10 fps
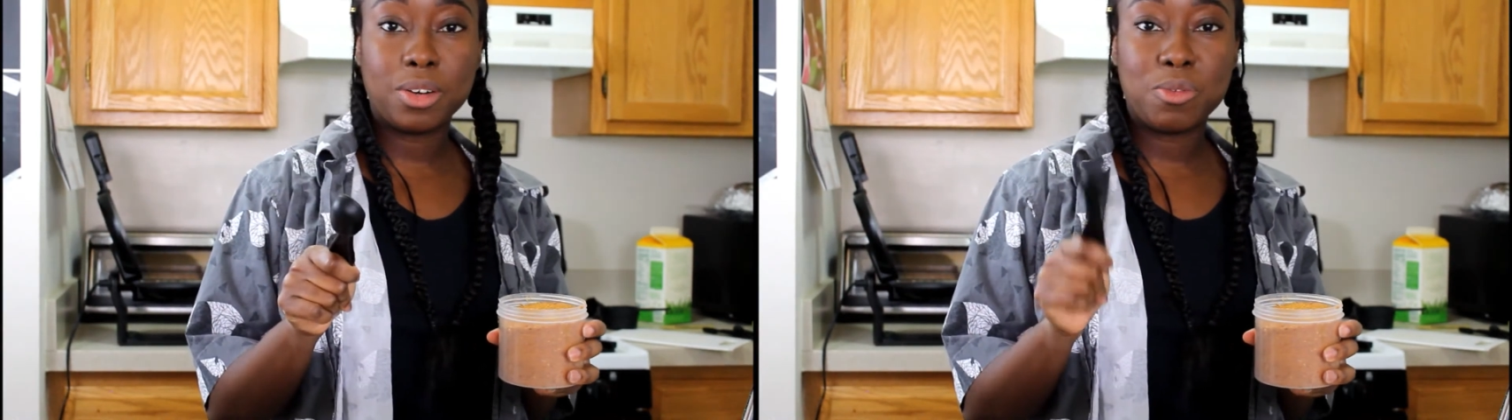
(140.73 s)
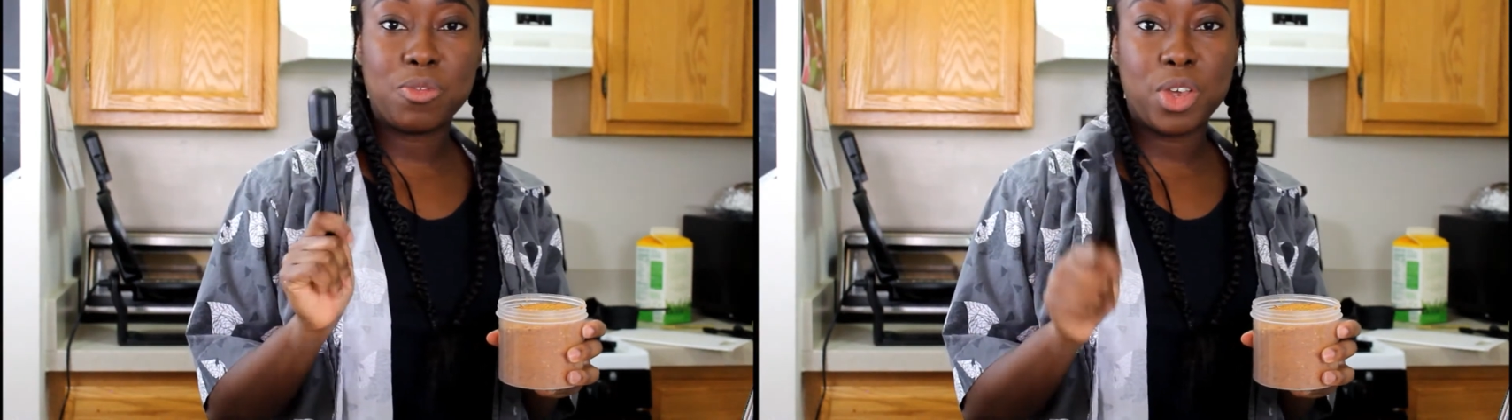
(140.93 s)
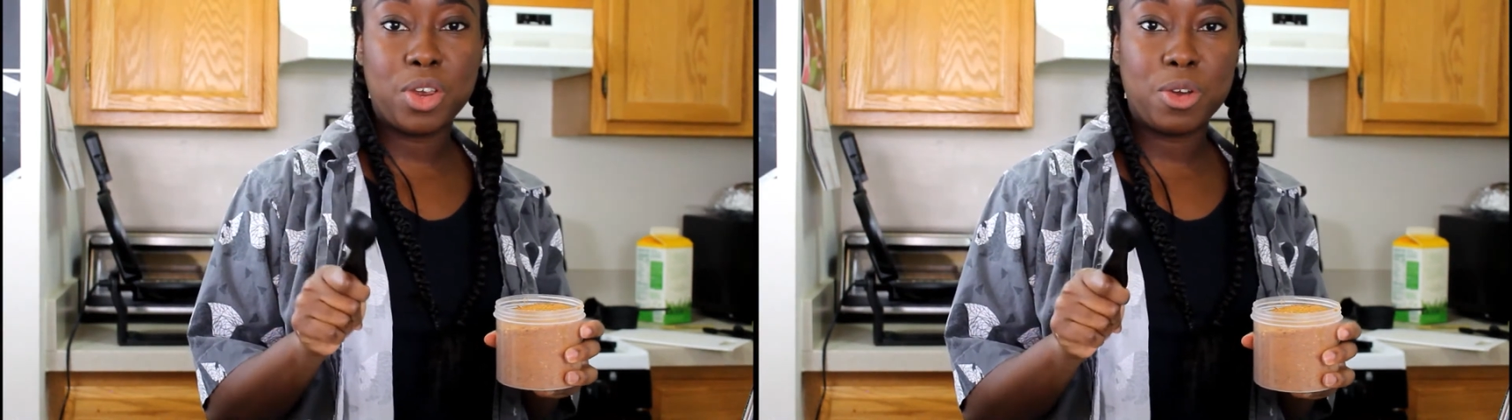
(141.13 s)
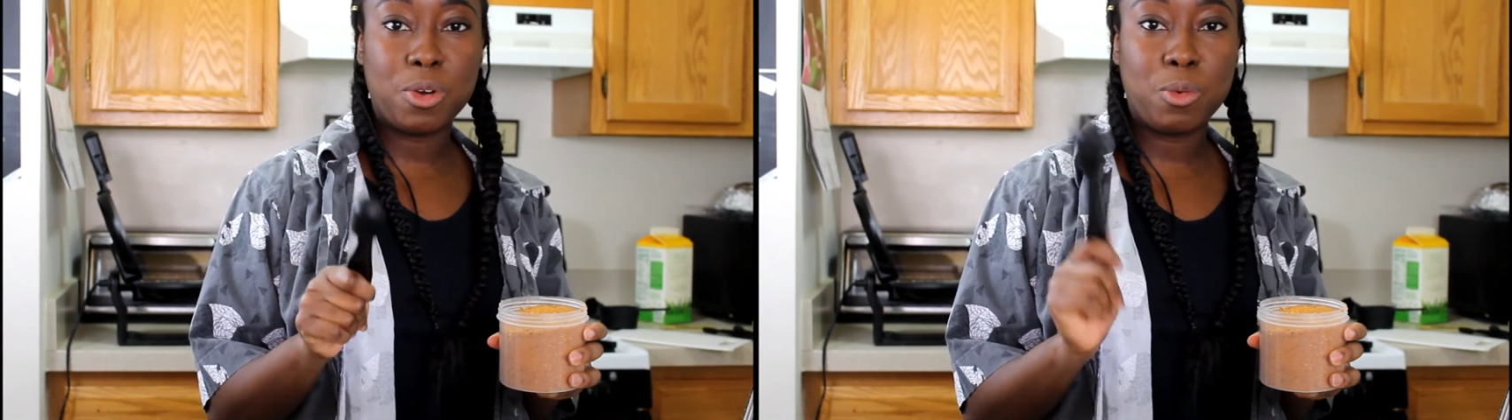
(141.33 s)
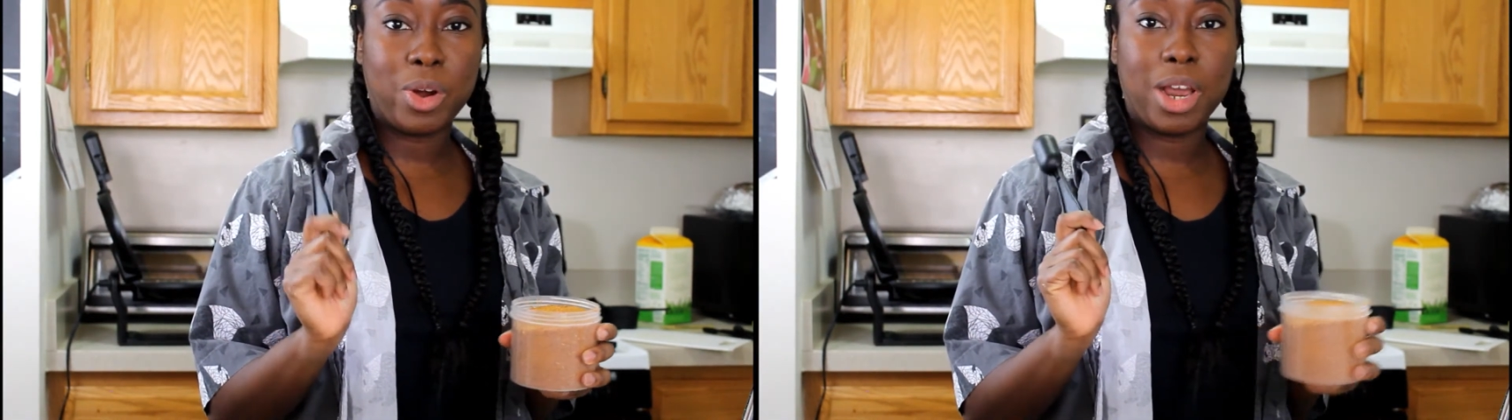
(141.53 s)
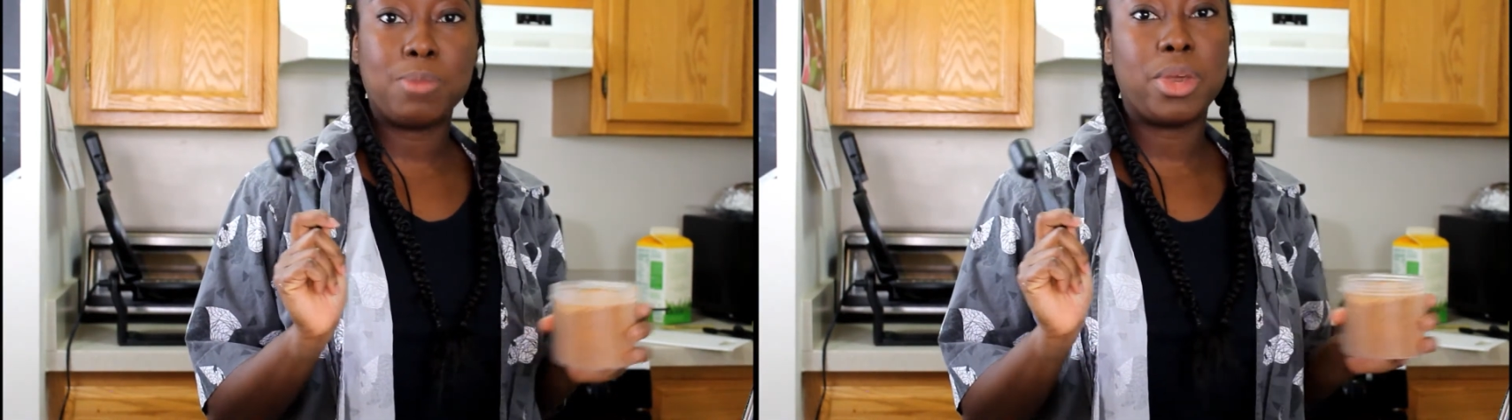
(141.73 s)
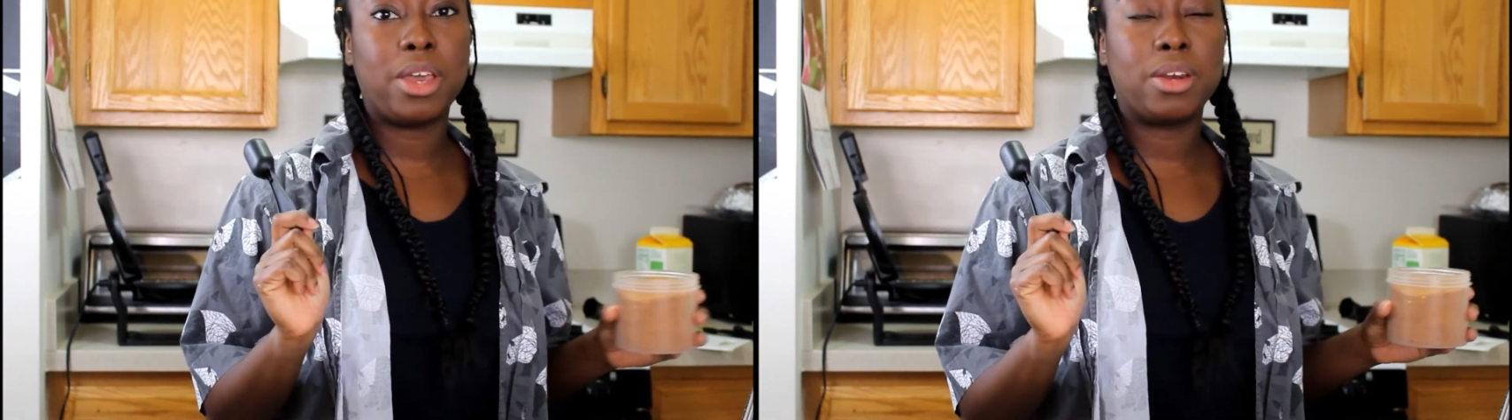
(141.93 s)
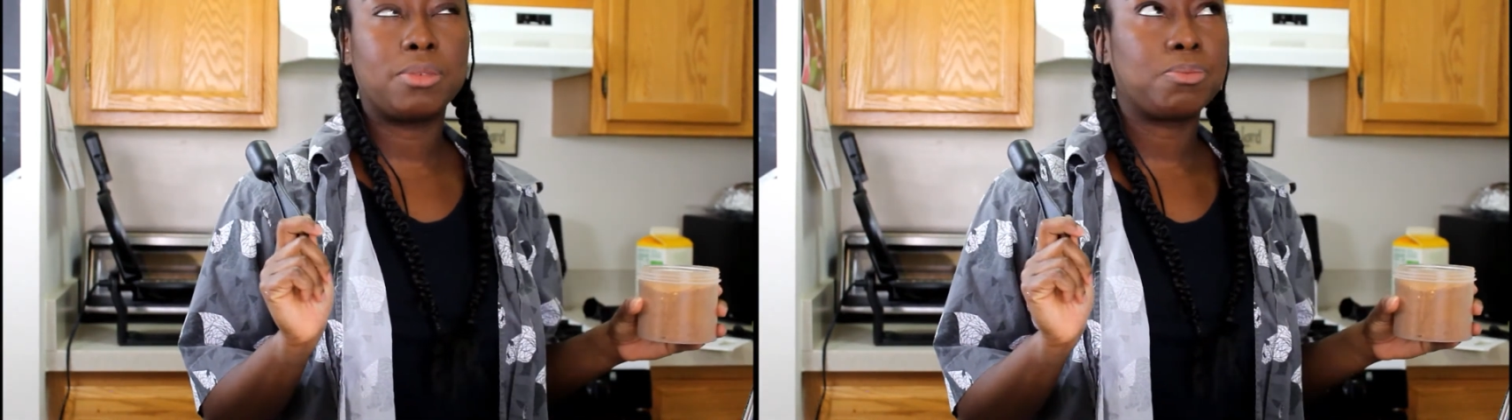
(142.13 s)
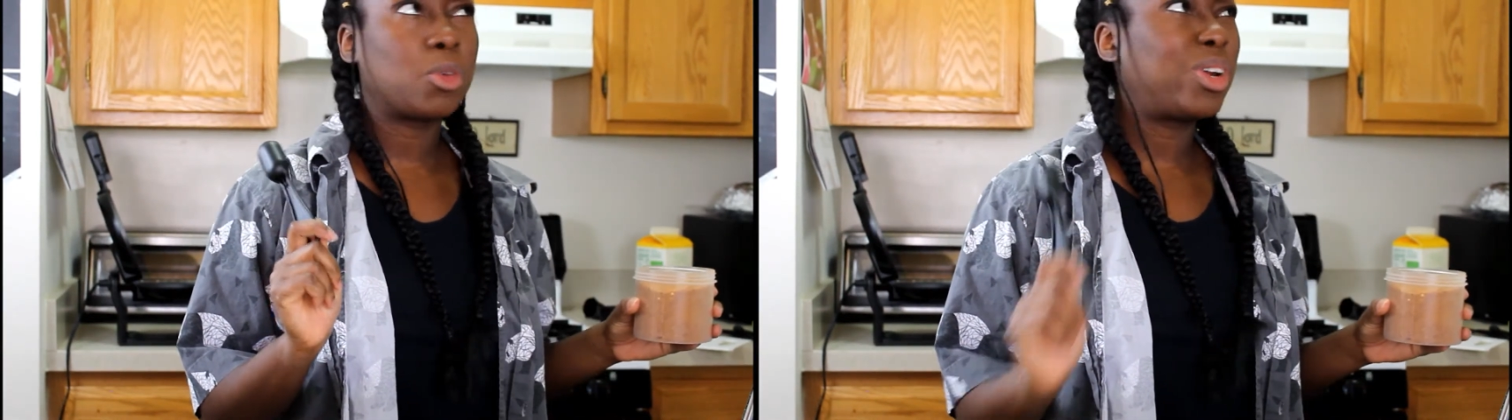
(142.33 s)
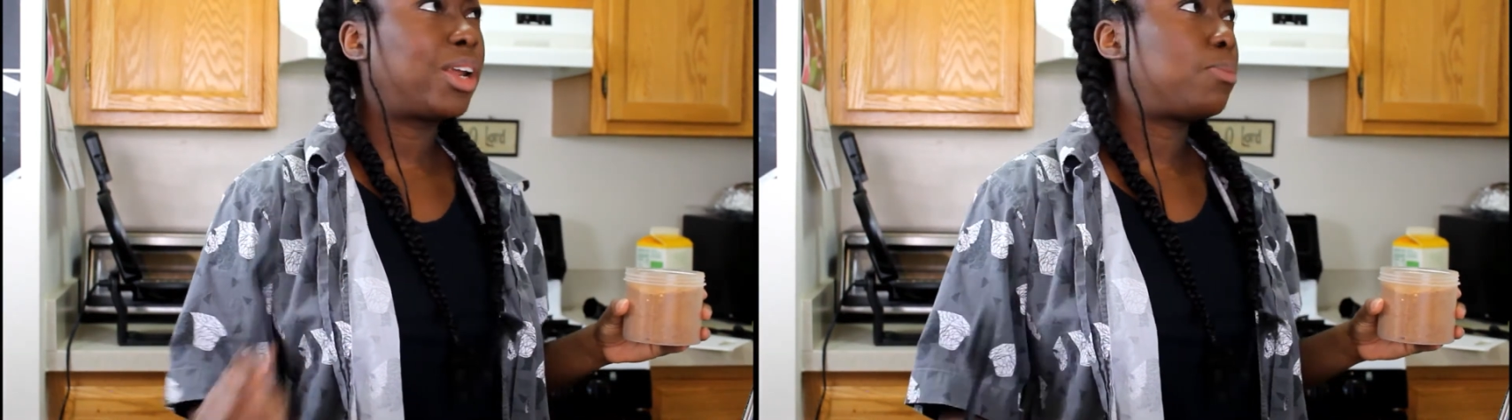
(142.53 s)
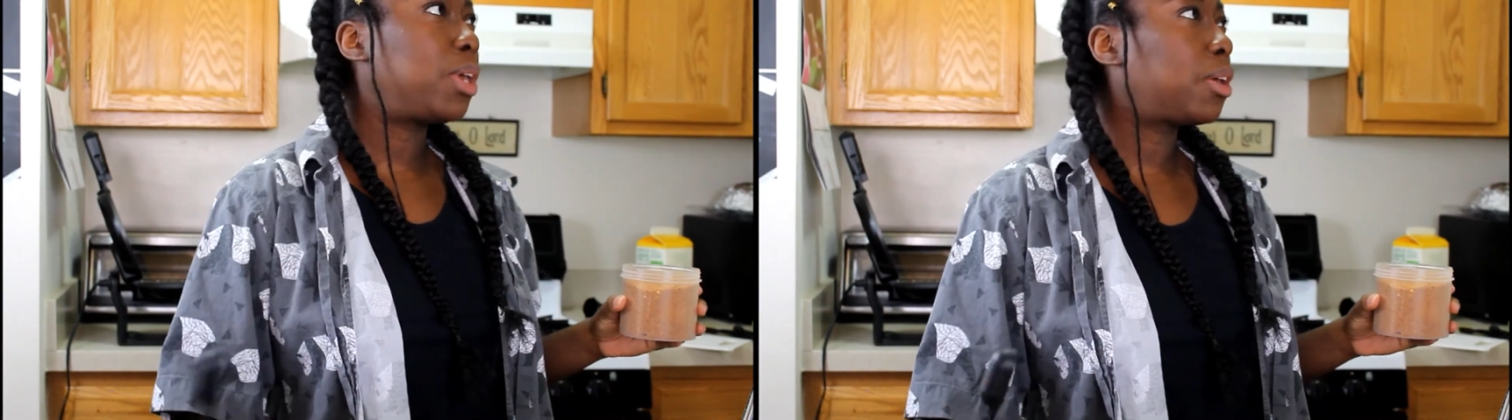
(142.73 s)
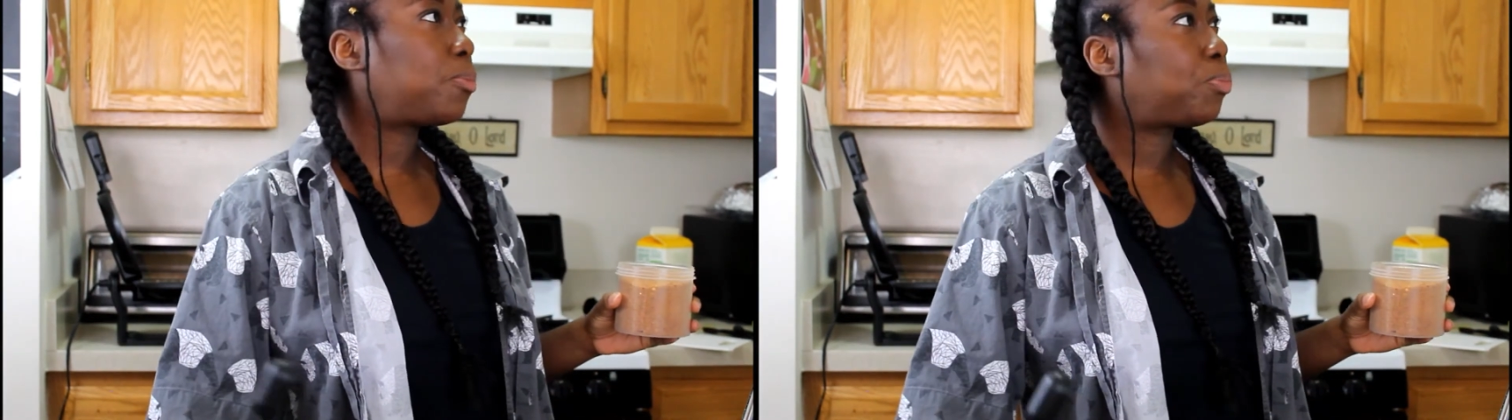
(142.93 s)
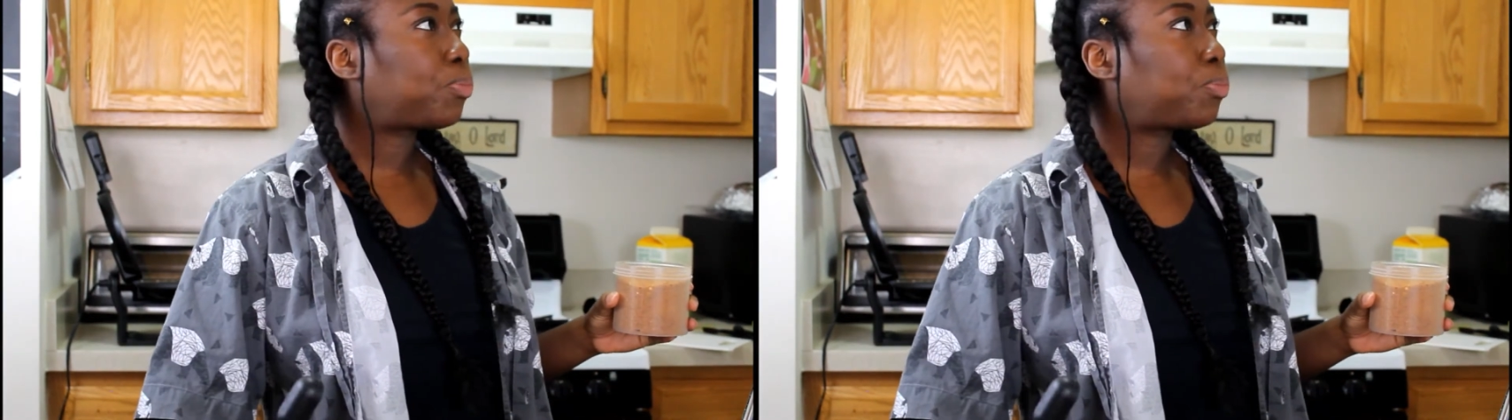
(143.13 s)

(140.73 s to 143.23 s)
video where I made, what did I make?